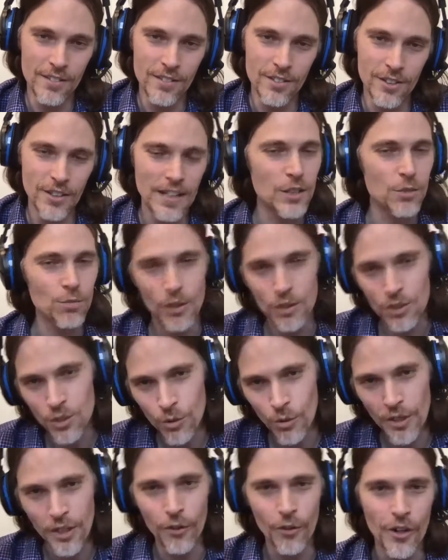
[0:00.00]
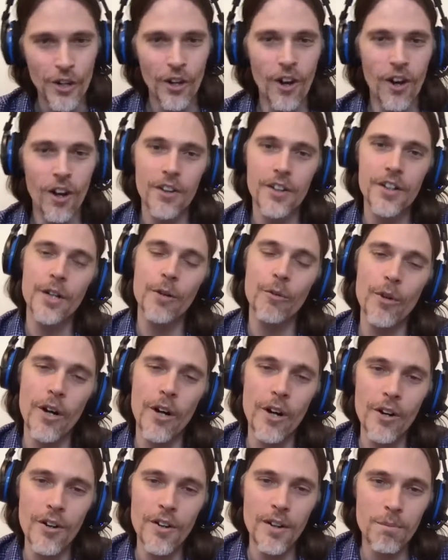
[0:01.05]
So that's what triggered it all. And here we
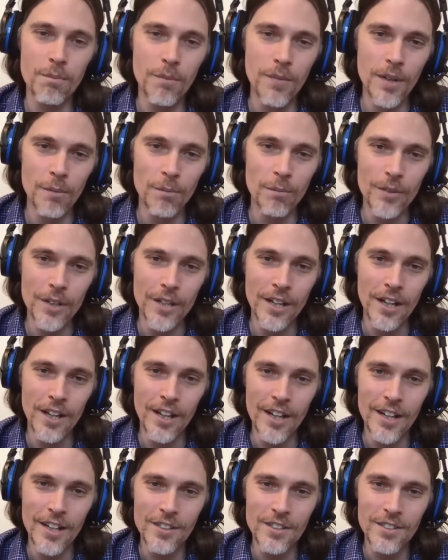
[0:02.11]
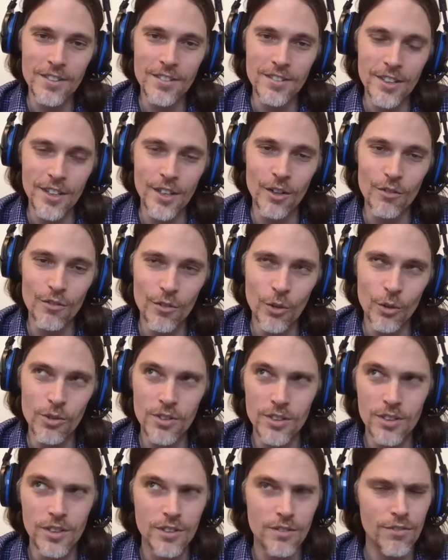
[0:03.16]
are. I'm, I'm in L A, it's, you know,
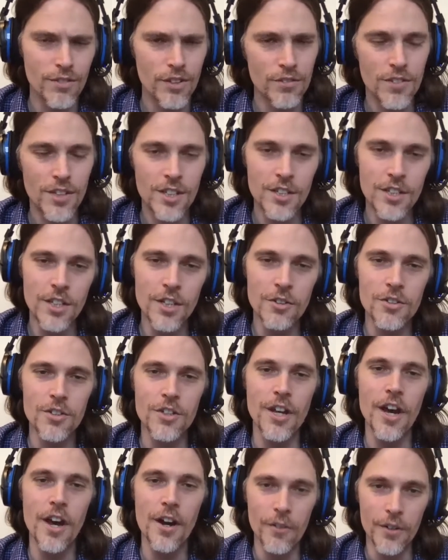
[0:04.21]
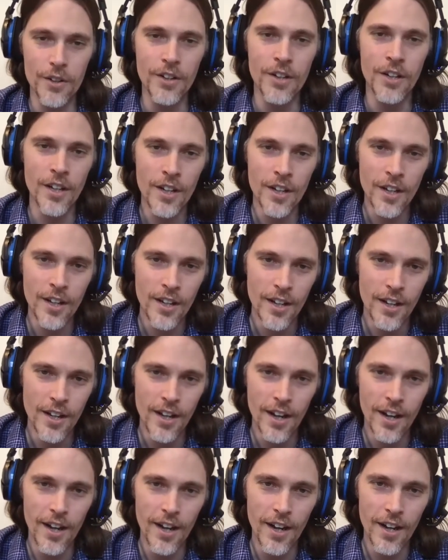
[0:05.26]
fourteen, fifteen years now, and
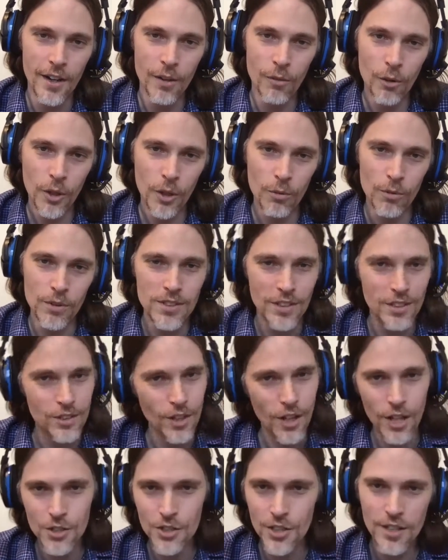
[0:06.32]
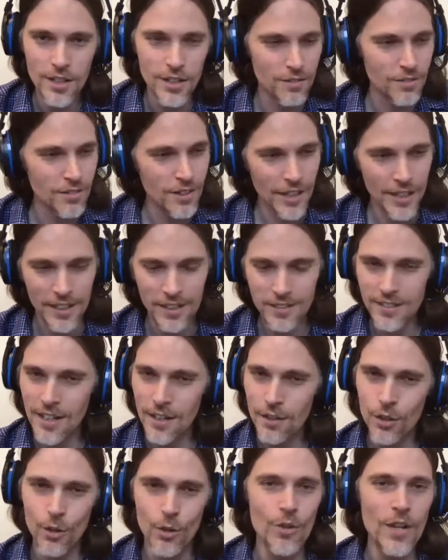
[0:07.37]
uh, working with technology. And like I said,
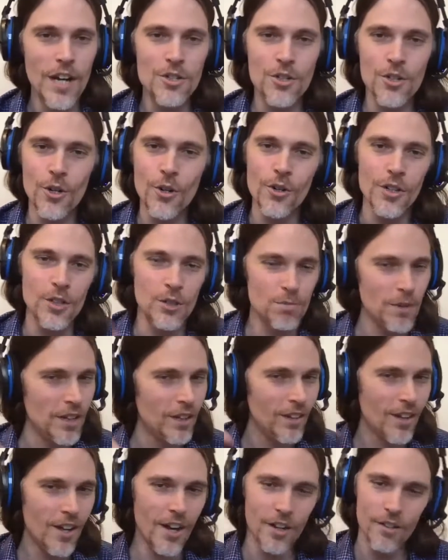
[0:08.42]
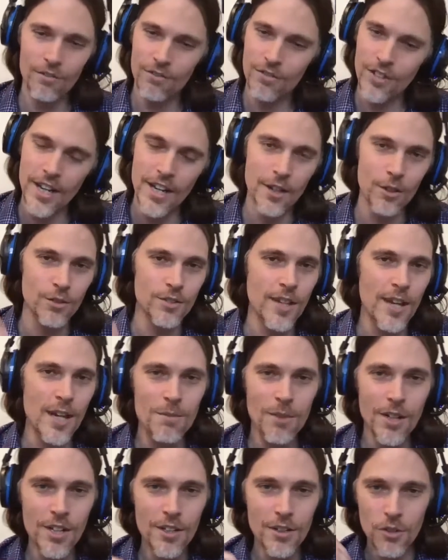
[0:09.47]
through that journey, it's been a lot of
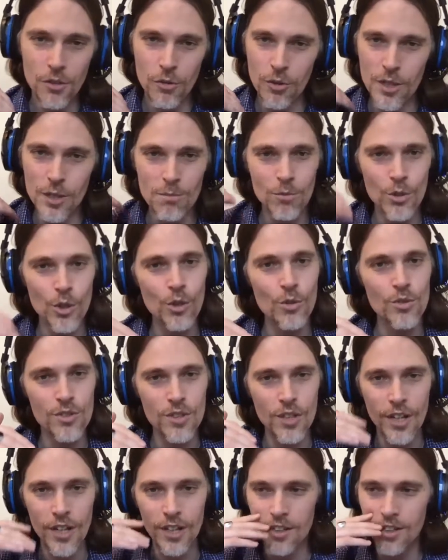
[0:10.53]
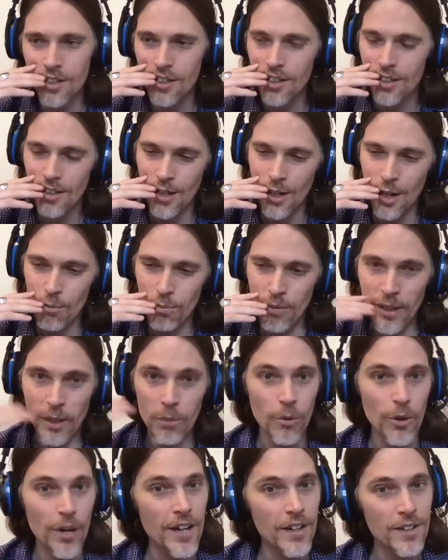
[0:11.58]
entertainment industry, music, uh, big
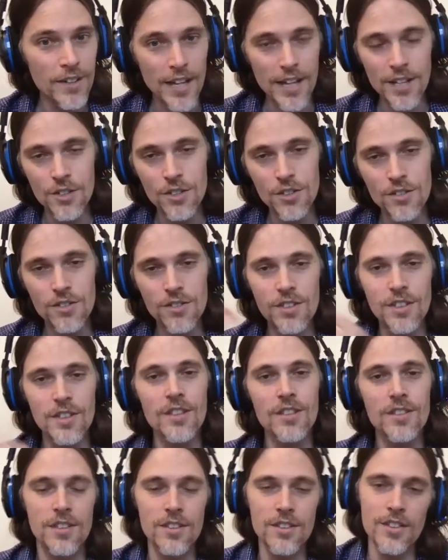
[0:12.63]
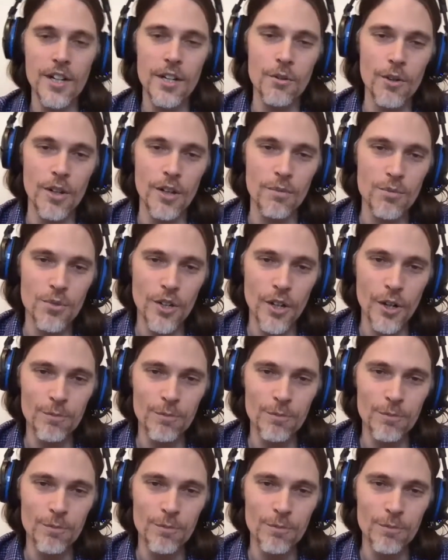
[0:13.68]
brand agencies, et cetera. So.